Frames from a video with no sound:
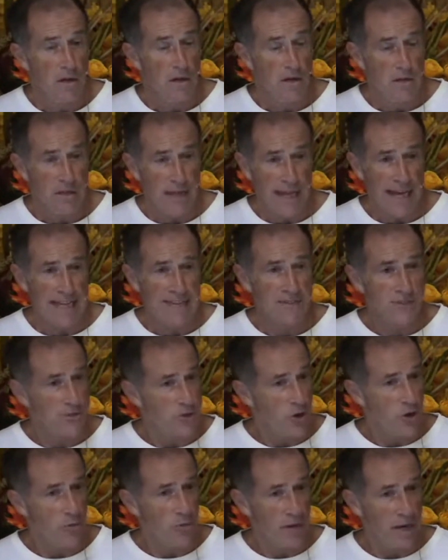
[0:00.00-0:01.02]
land
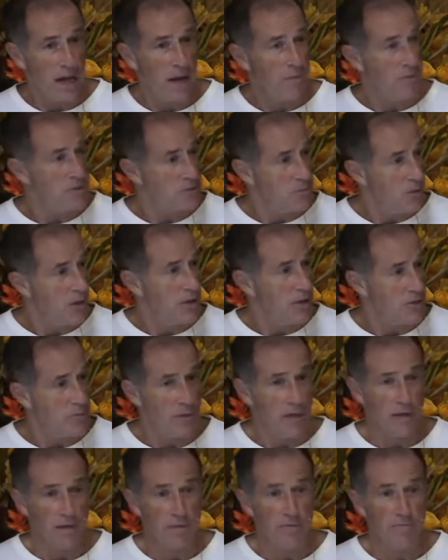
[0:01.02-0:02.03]
determined how much money you
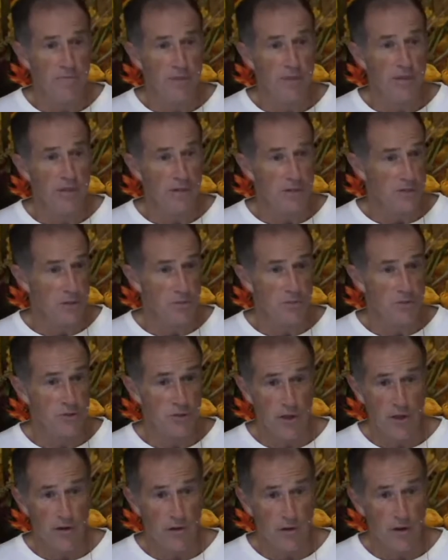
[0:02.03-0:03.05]
made because it was
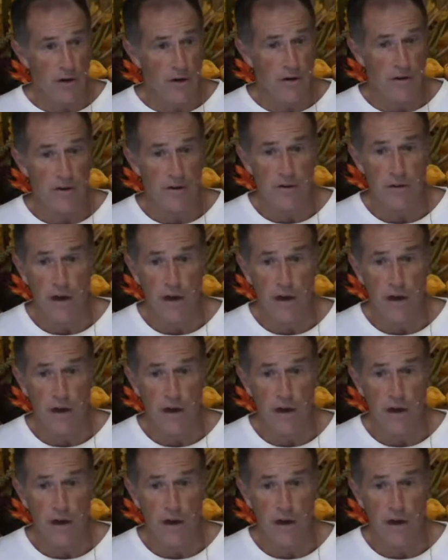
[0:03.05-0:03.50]
agrarian